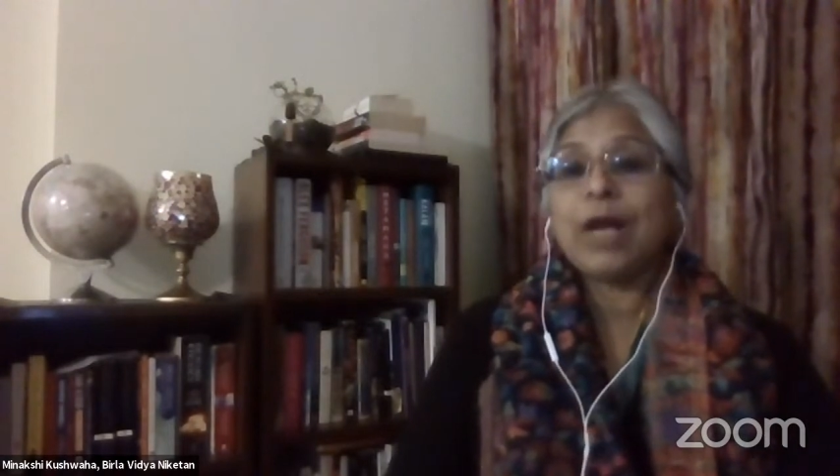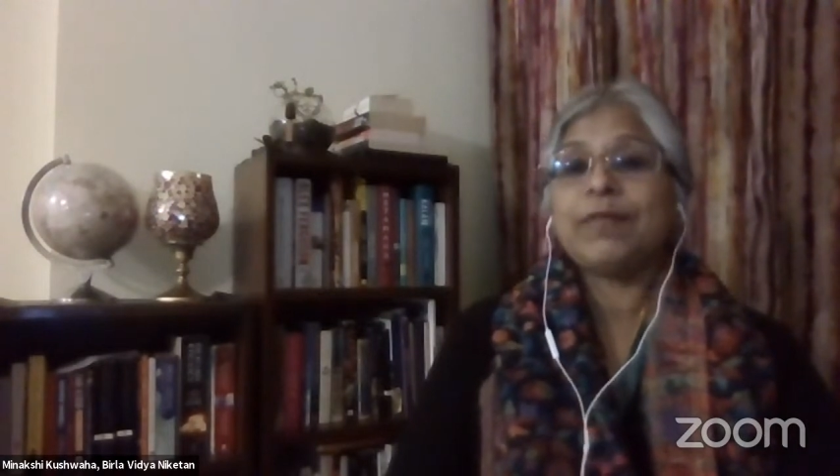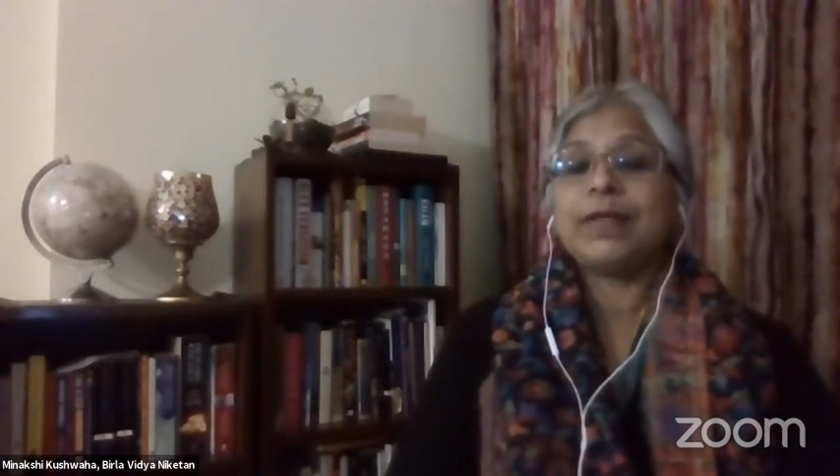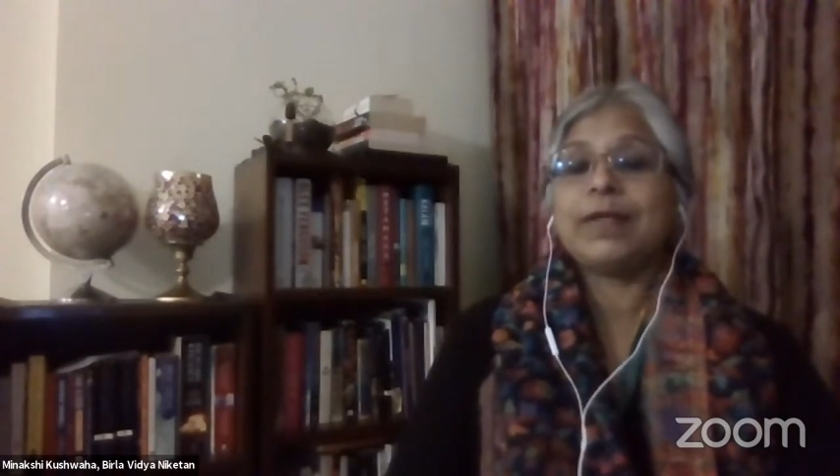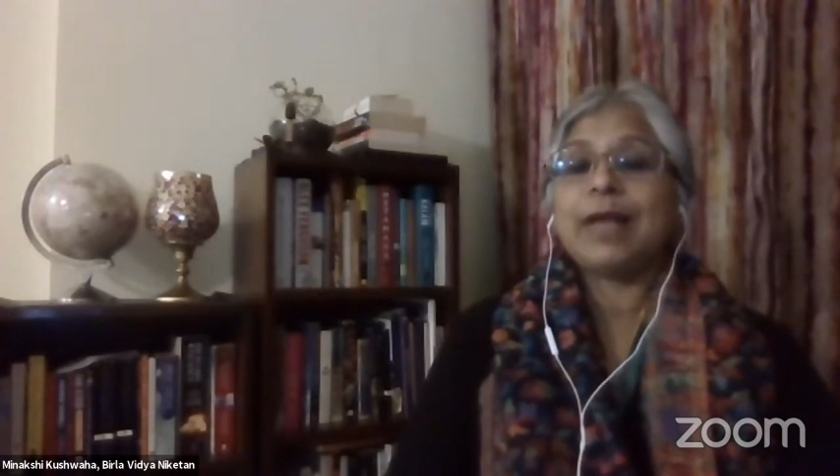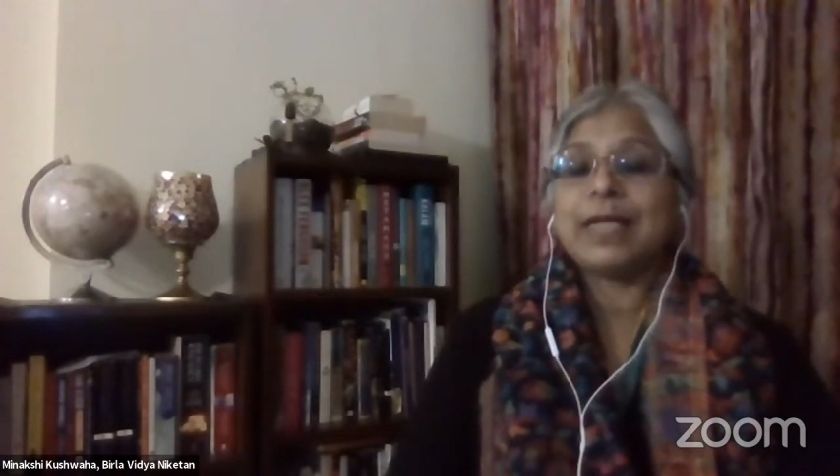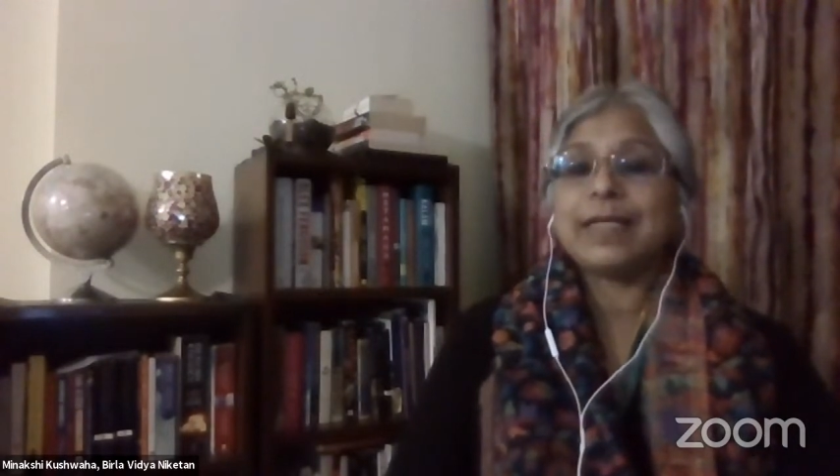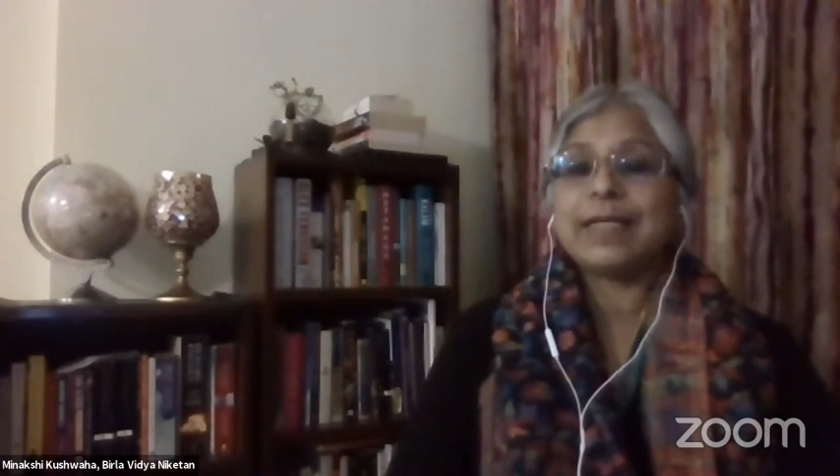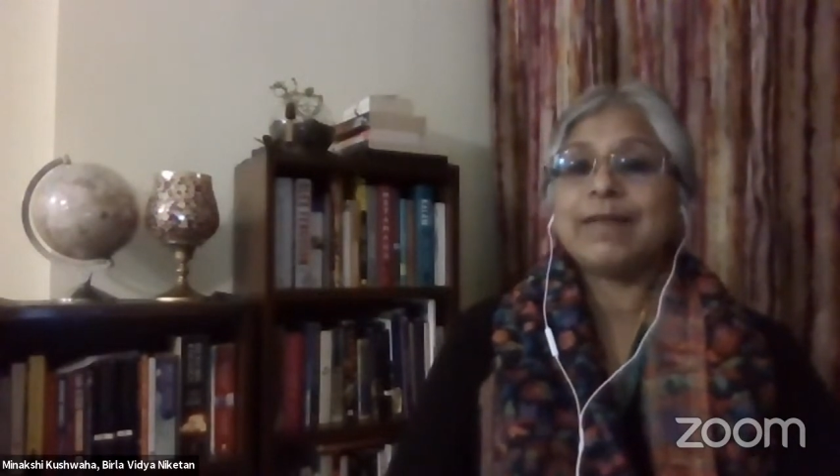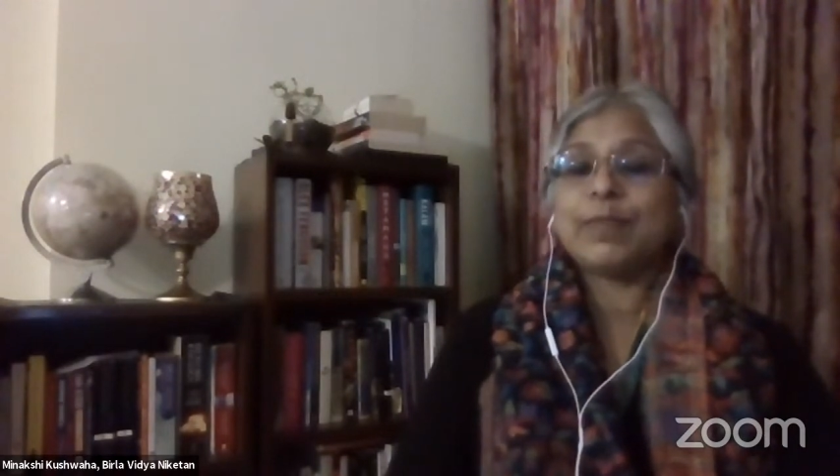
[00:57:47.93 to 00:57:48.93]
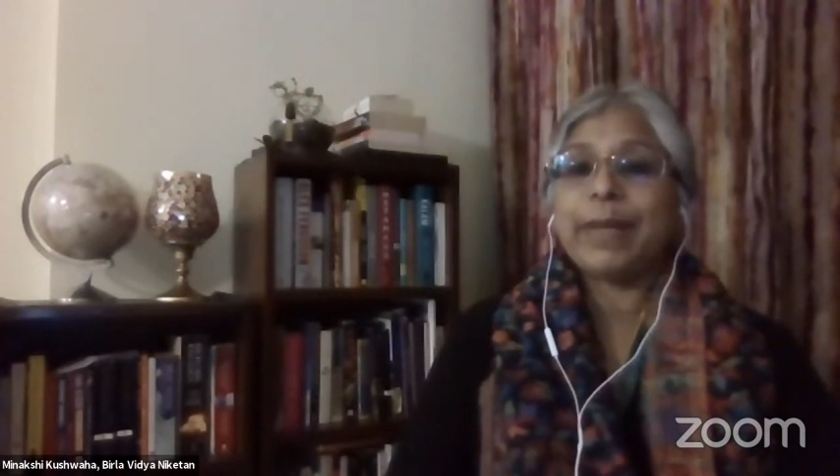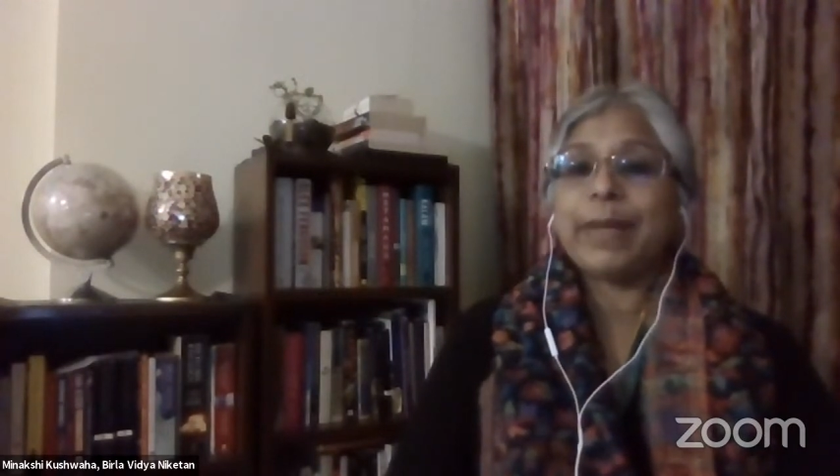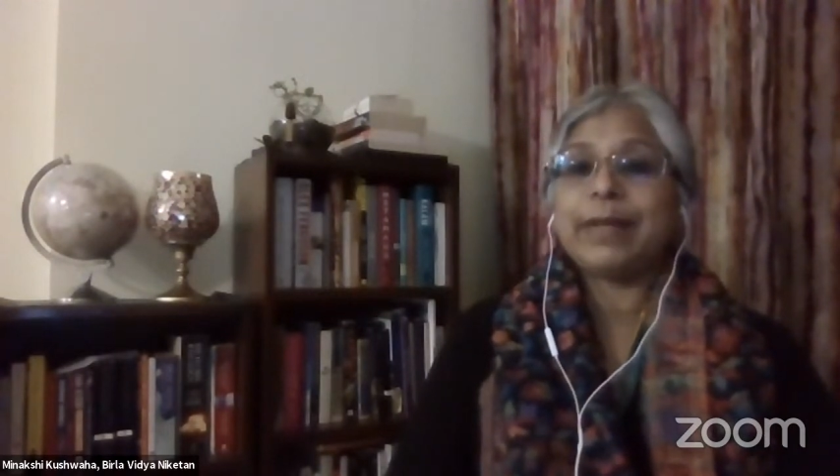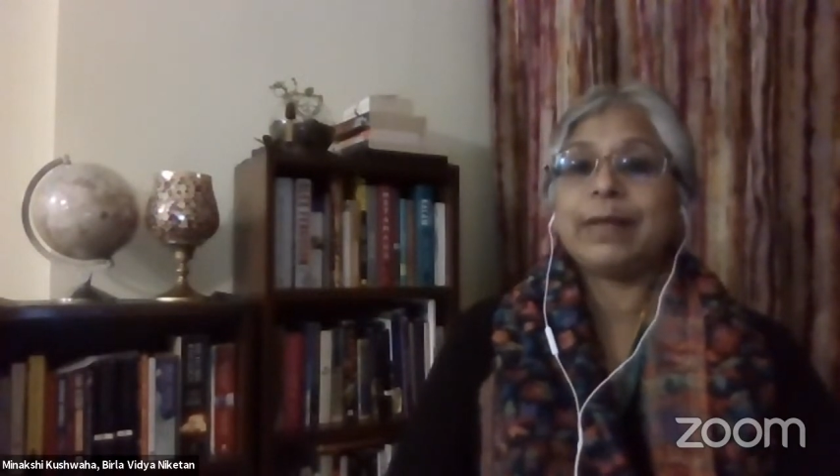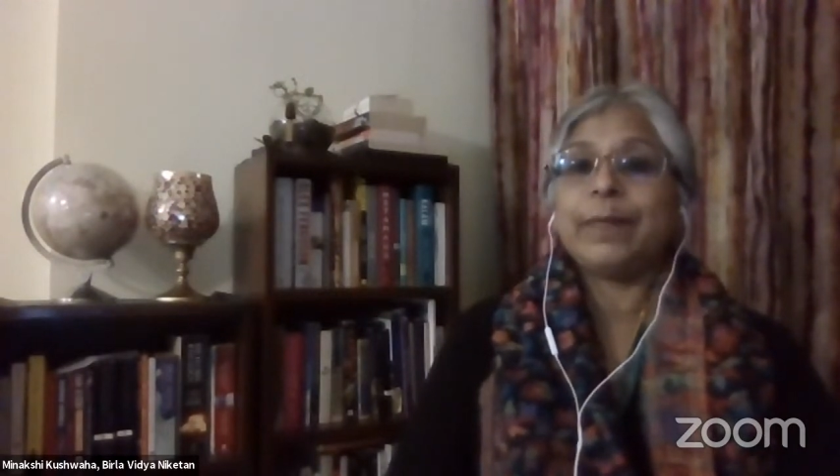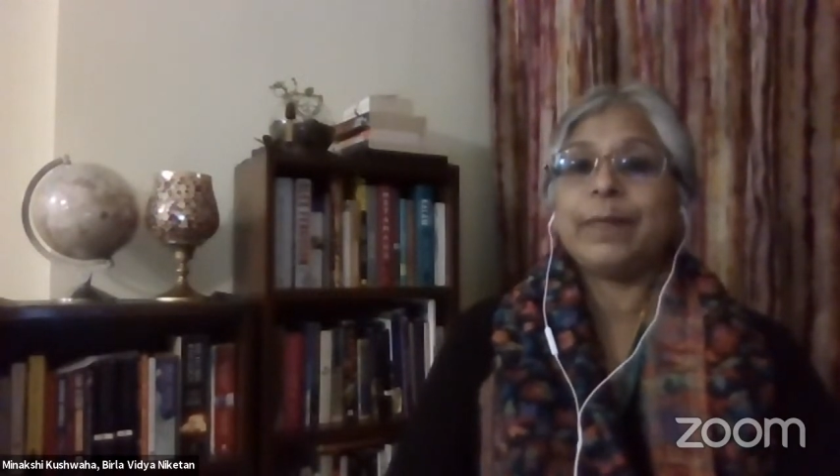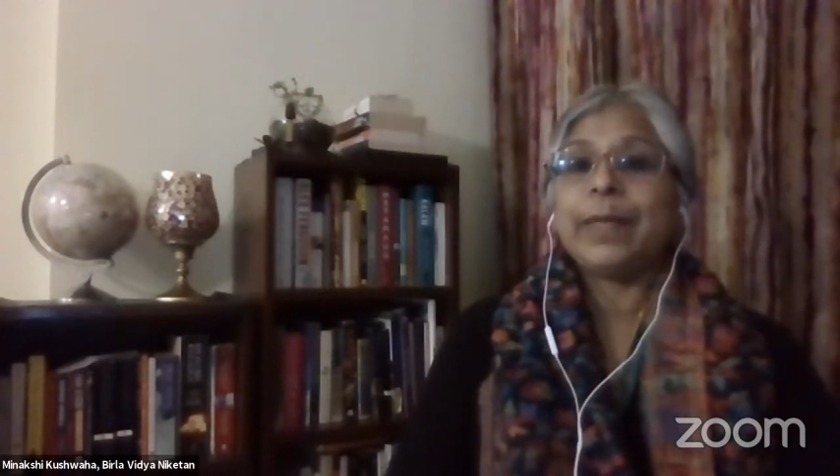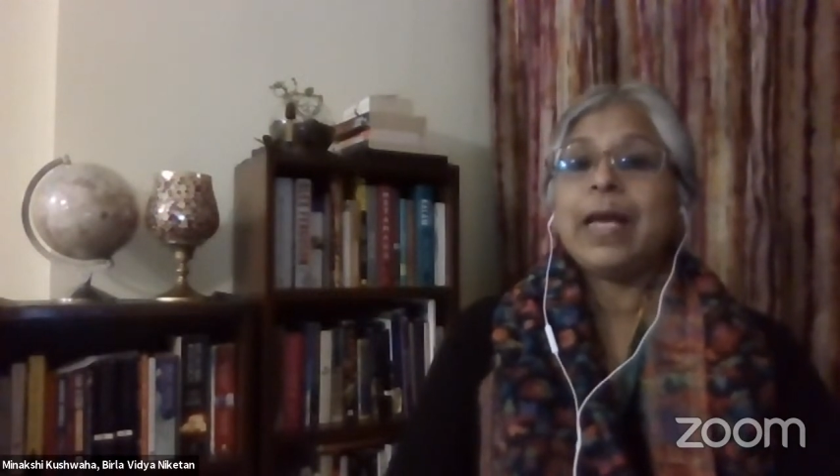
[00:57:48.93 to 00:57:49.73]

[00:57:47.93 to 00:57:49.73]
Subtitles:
after ourselves better,